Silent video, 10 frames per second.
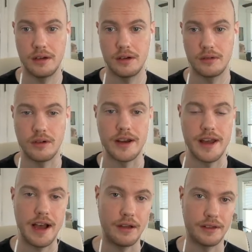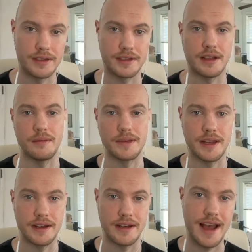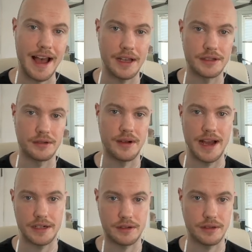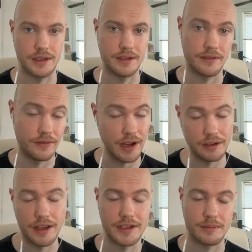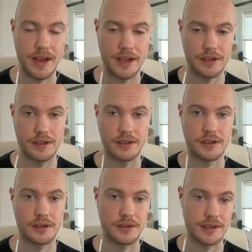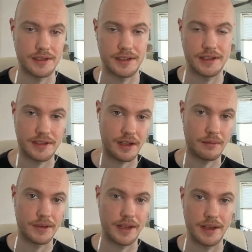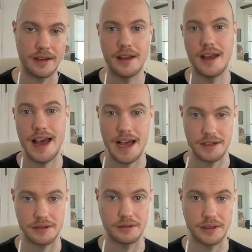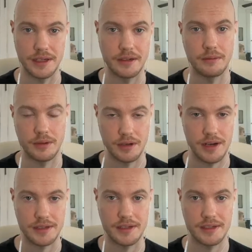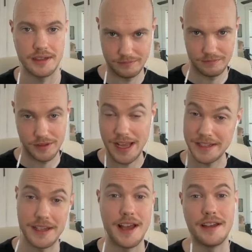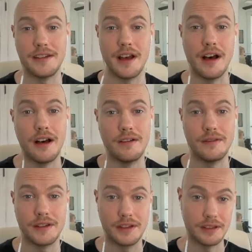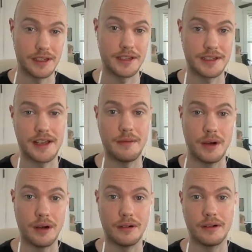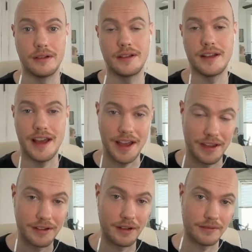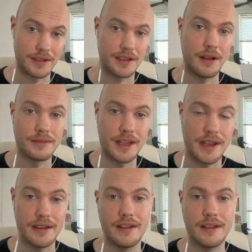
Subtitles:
Right now, this is updated as you actually finalize matches, so you can see this update as your league progresses. So that's the end of the league's demo and of this update.